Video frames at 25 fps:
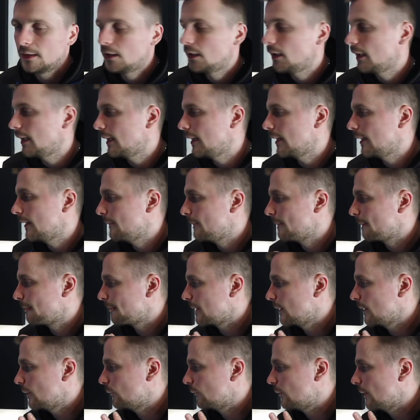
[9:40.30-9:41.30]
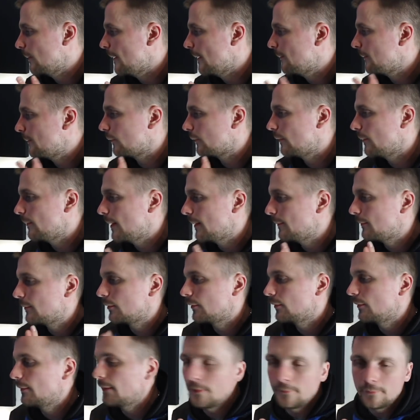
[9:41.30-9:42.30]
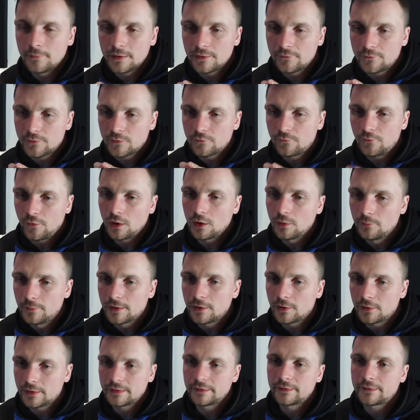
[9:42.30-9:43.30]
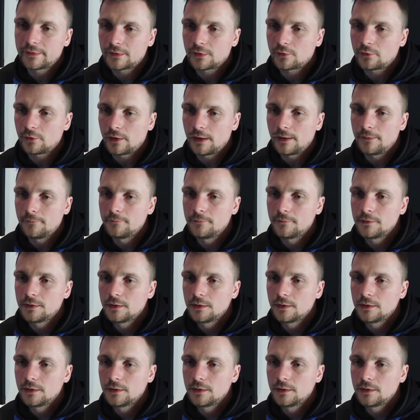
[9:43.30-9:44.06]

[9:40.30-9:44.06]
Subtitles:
it. Remember, if you follow me on Instagram,